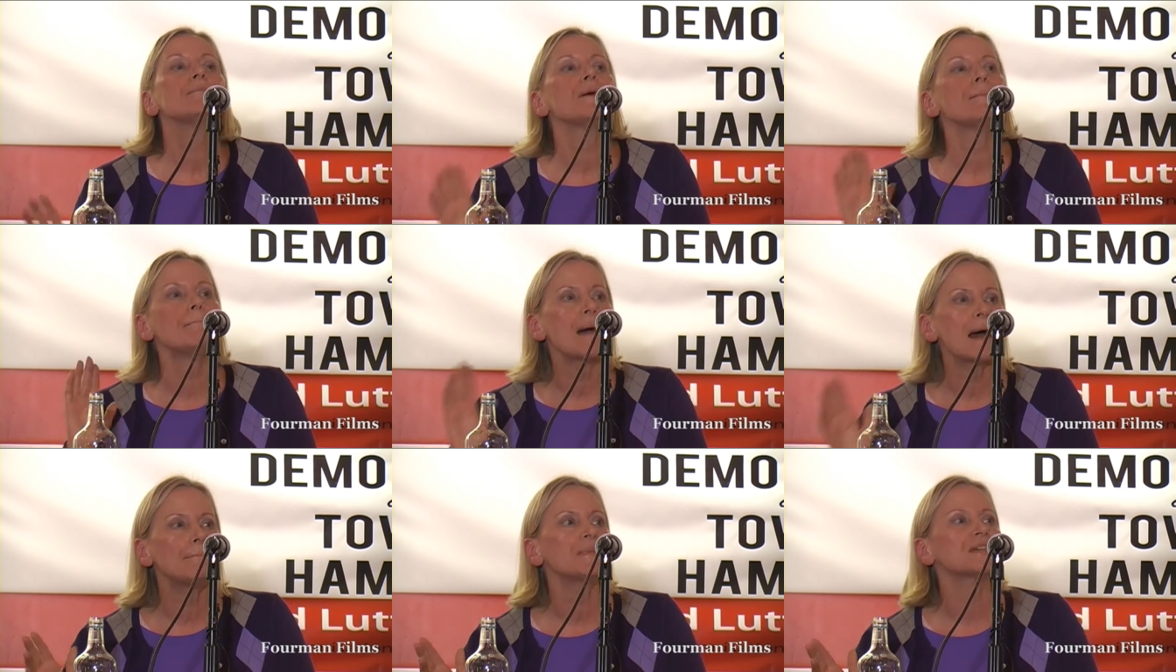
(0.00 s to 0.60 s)
but
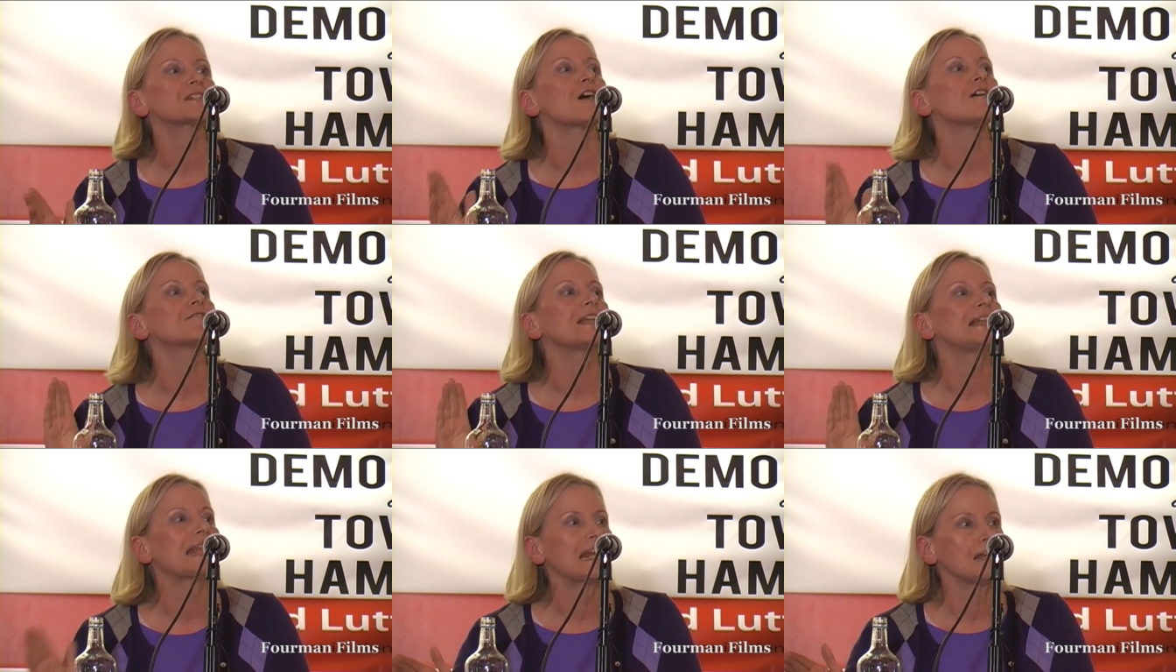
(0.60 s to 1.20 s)
members of
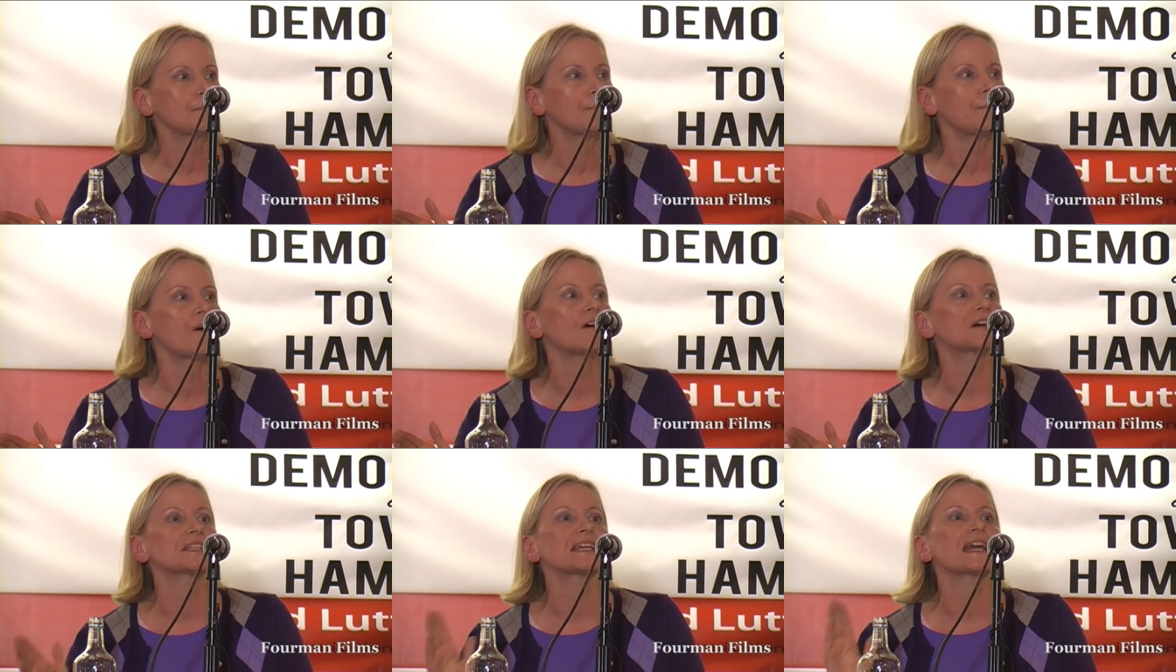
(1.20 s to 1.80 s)
the Labour
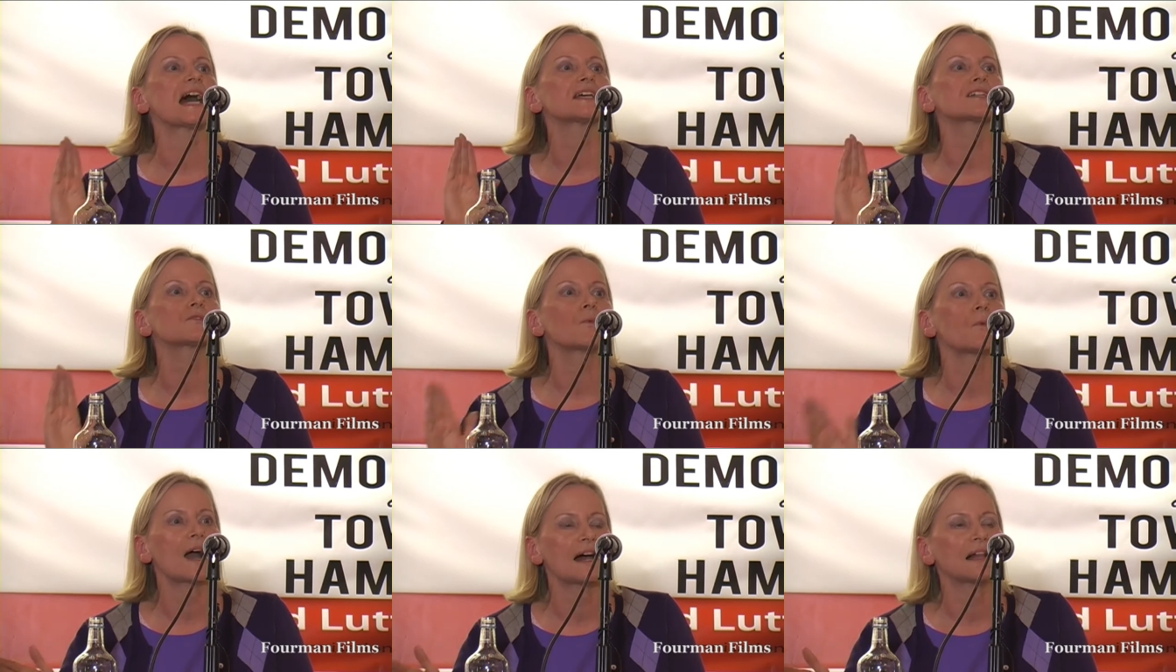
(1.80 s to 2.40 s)
Party as
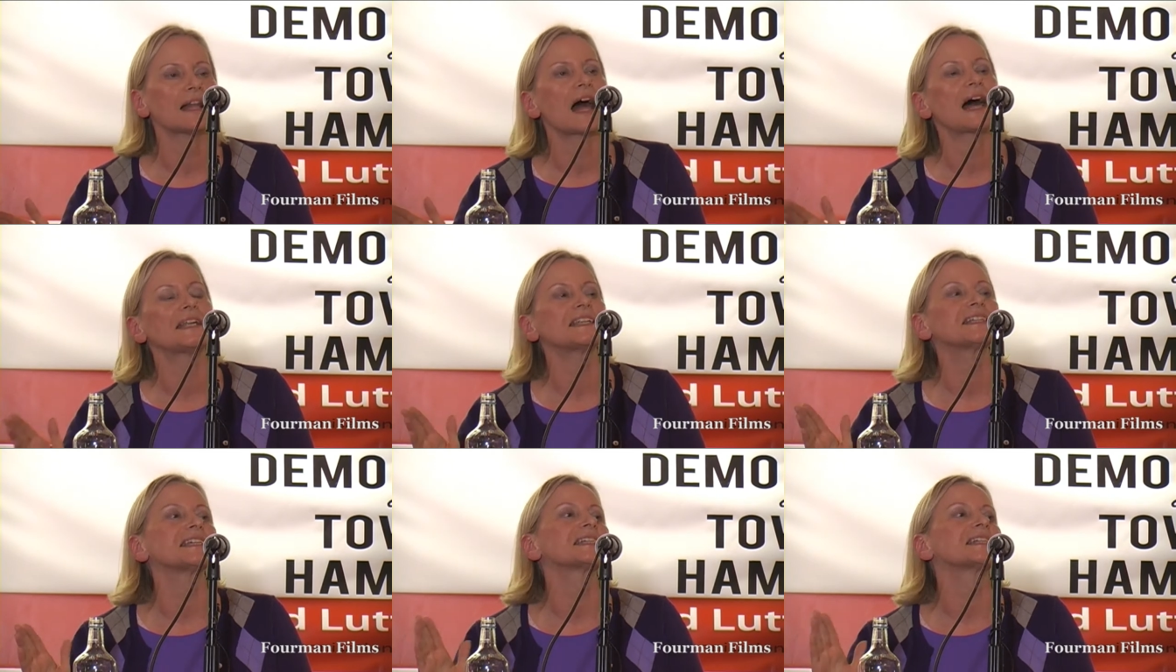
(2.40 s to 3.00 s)
well, and
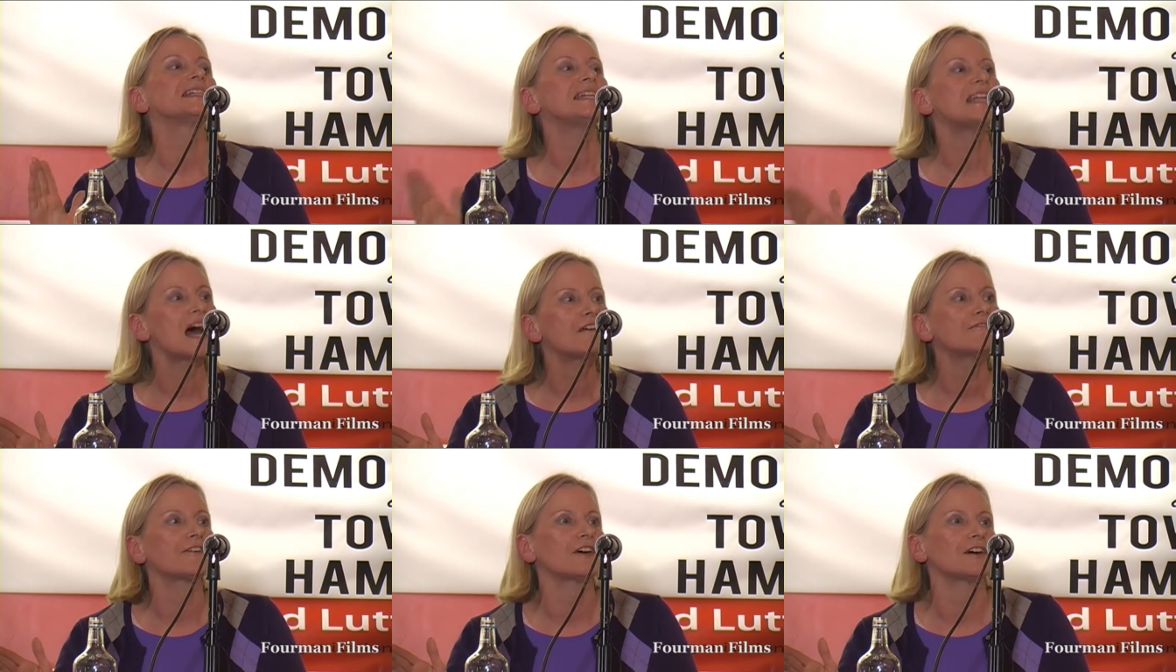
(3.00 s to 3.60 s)
it is
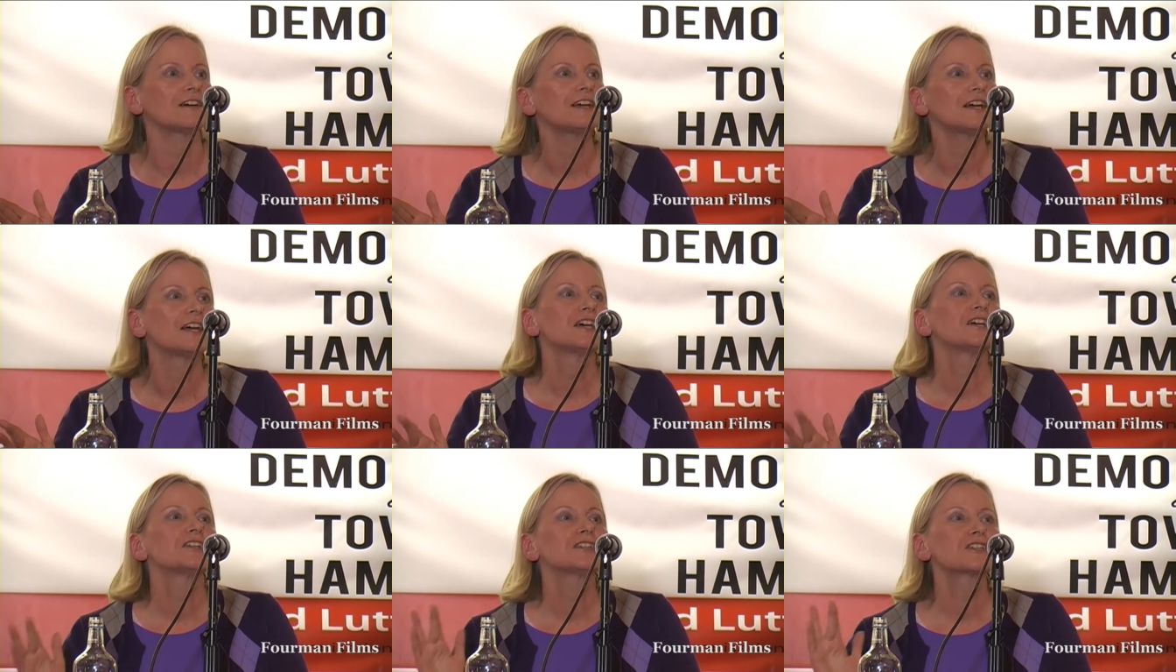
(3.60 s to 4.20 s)
never
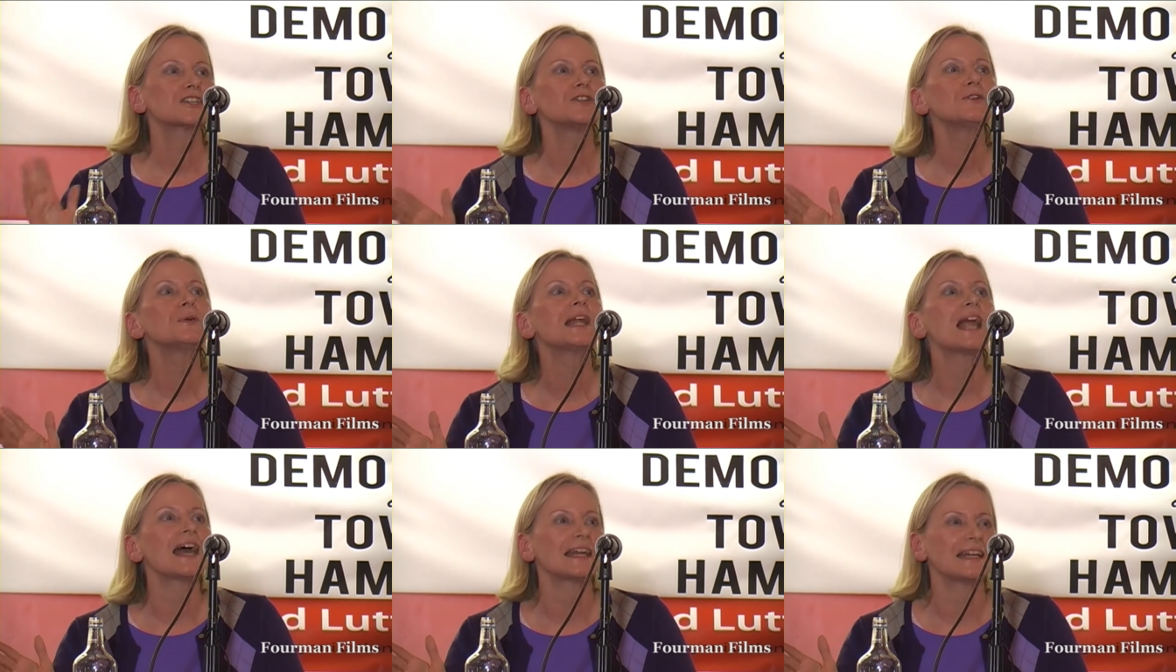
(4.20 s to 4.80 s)
too
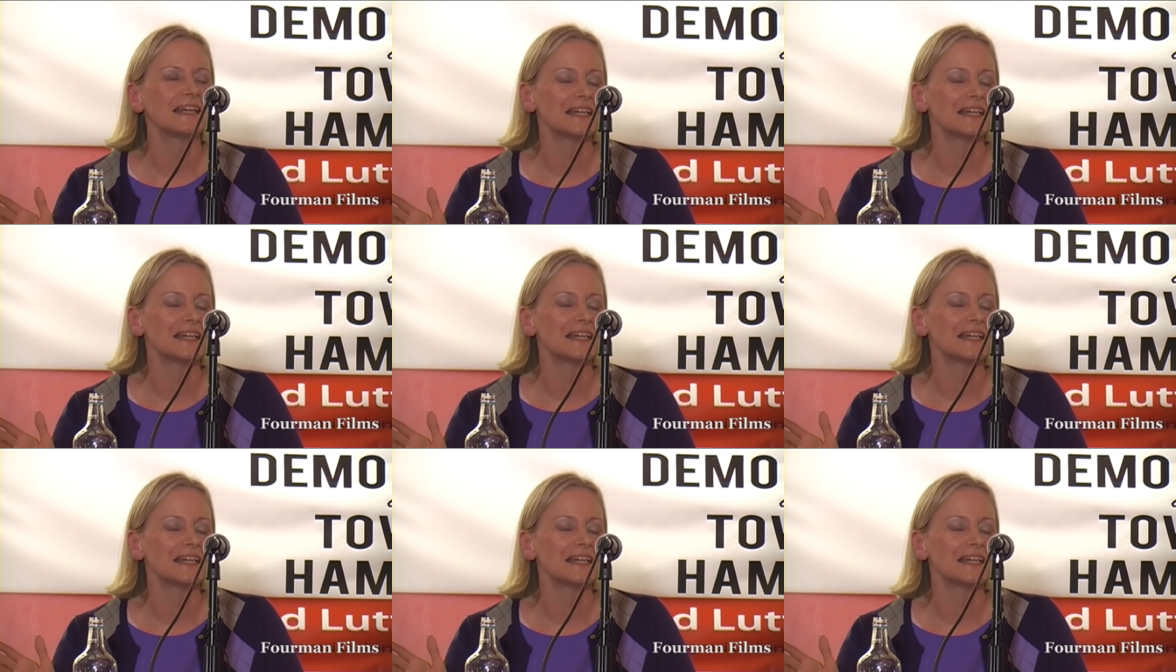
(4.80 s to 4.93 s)
late.